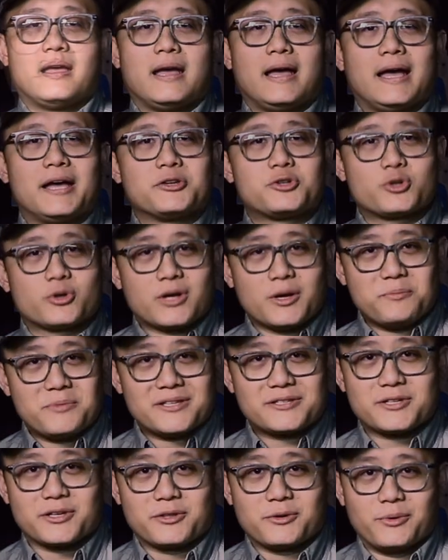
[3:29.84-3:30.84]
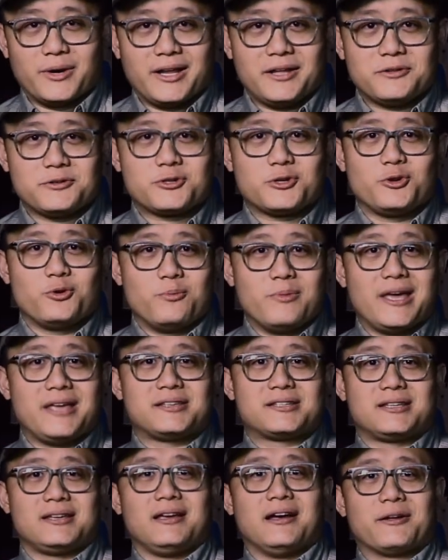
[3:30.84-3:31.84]
As you come into the range, you may
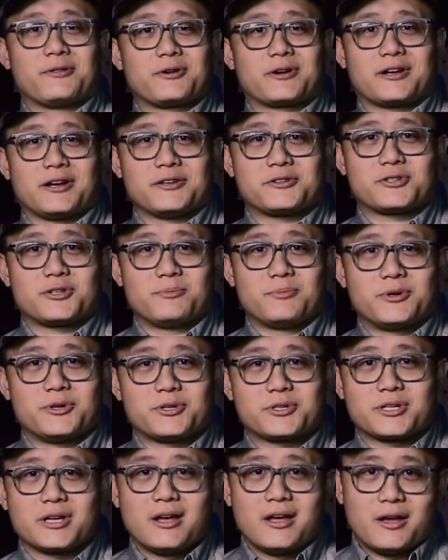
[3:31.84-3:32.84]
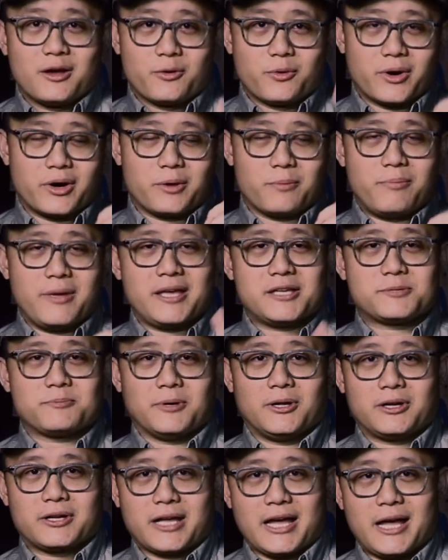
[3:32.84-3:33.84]
see other customers wearing
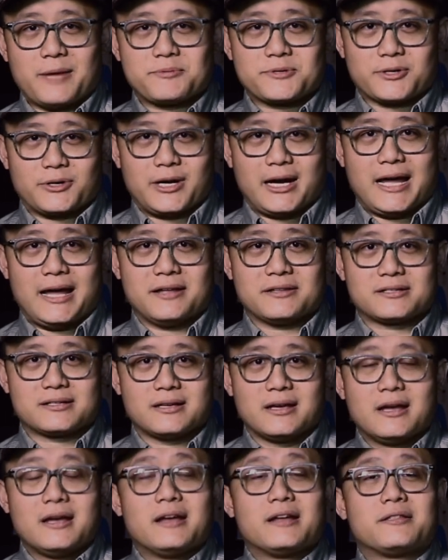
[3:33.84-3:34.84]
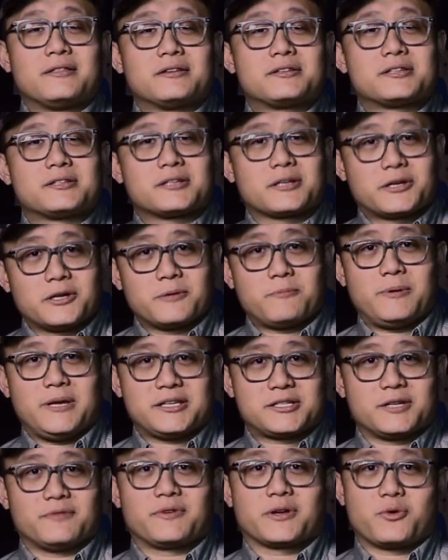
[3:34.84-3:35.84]
baseball caps or hats. This is a good
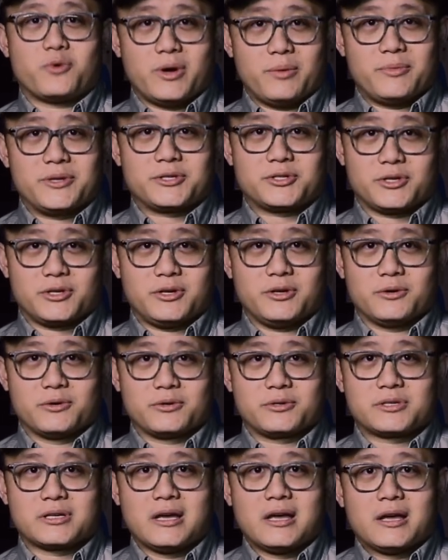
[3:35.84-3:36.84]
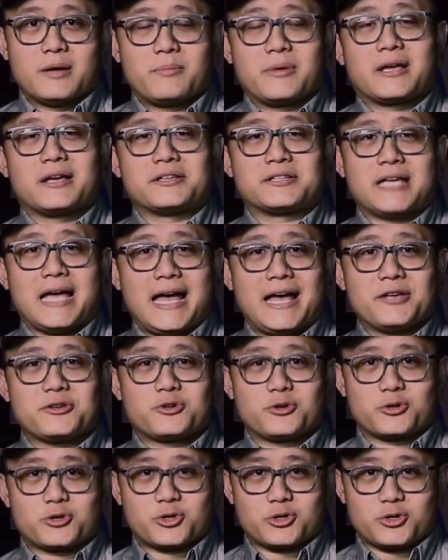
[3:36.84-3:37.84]
piece of equipment to use because as
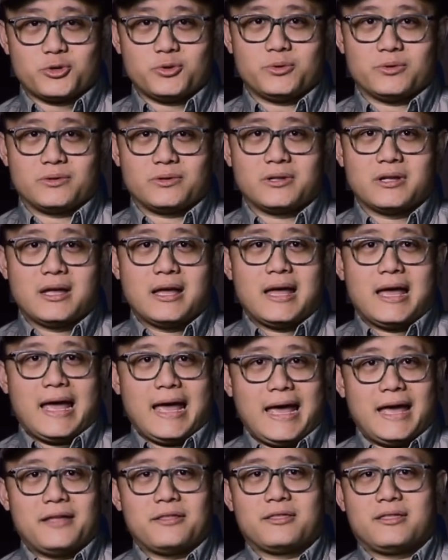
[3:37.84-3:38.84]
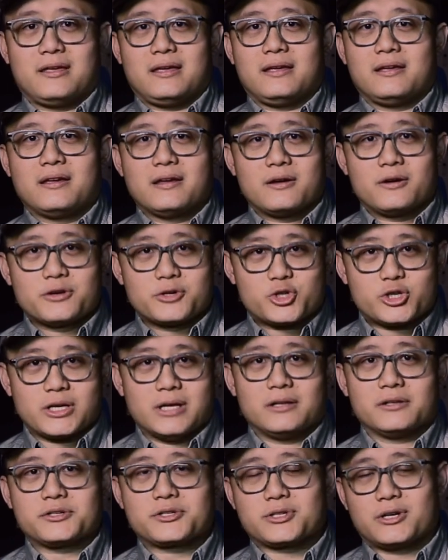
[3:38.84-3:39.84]
you're shooting and the
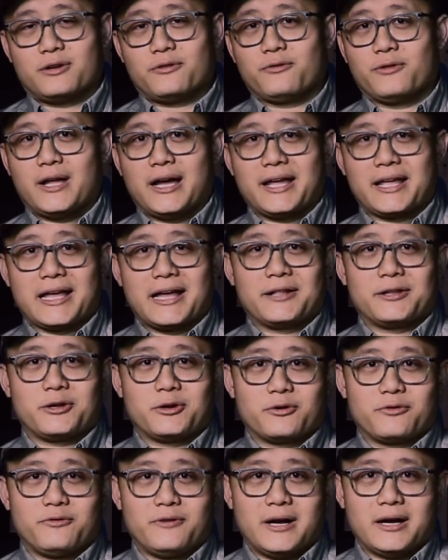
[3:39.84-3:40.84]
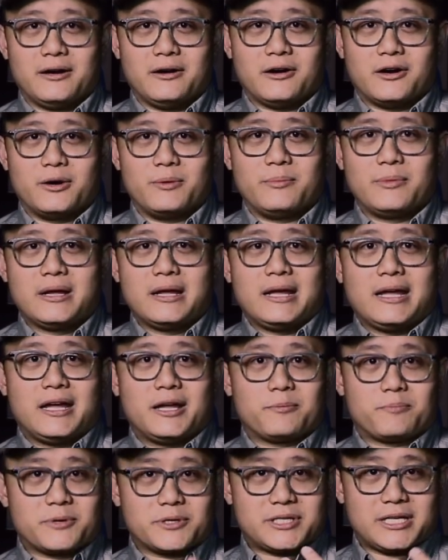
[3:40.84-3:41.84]
shells start flying out of your firearm,
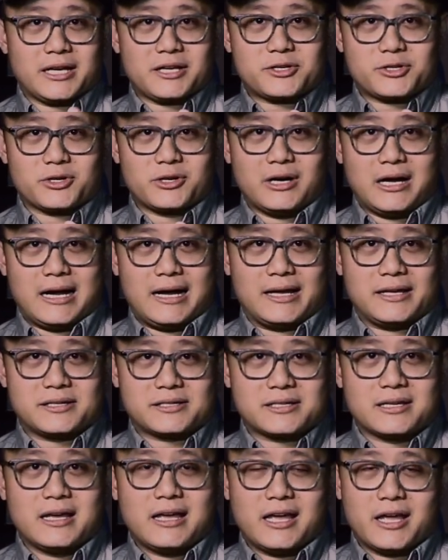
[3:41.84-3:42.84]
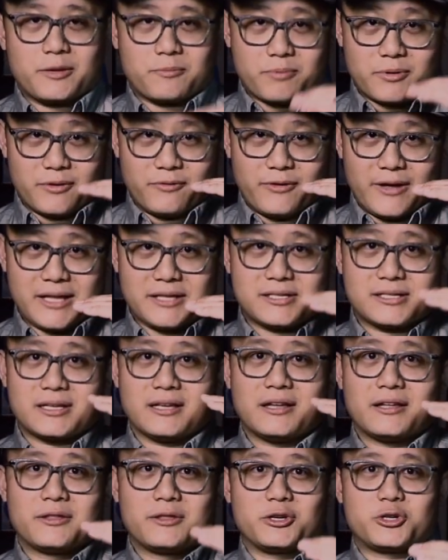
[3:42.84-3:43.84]
it protects your eyes, it prevents
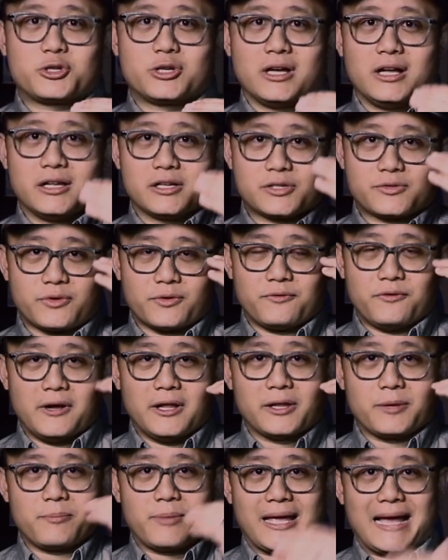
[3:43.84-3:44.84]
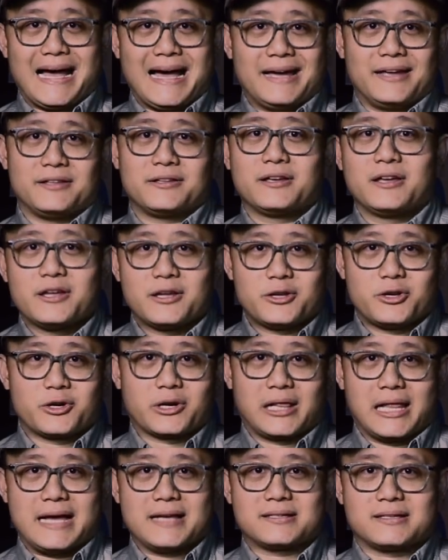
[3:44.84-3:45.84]
the shells from falling behind your
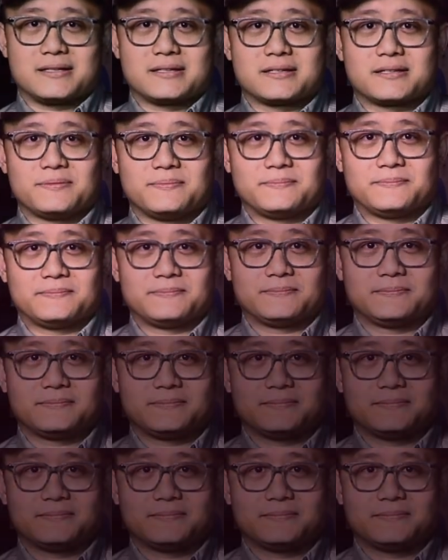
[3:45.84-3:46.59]
glasses. So I've